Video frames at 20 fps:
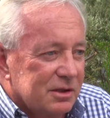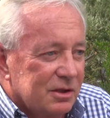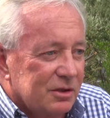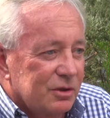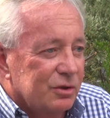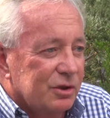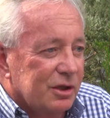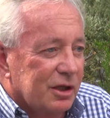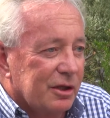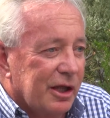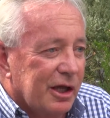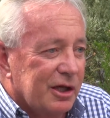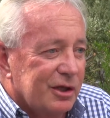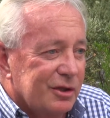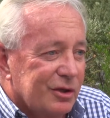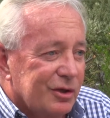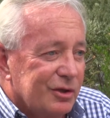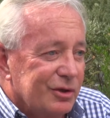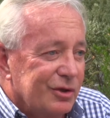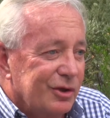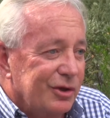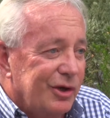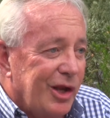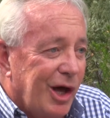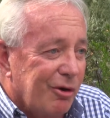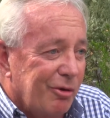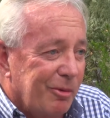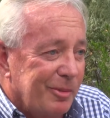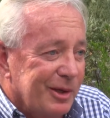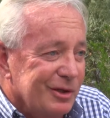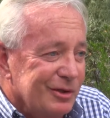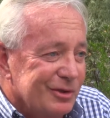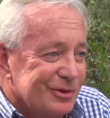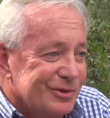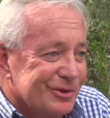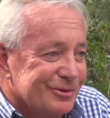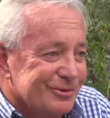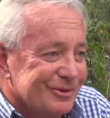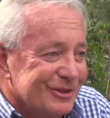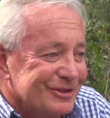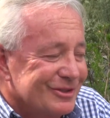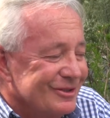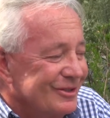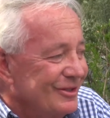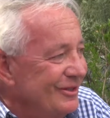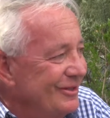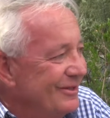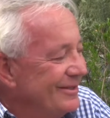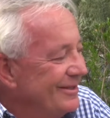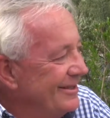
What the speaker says: including a lake that I didn't know about until recently.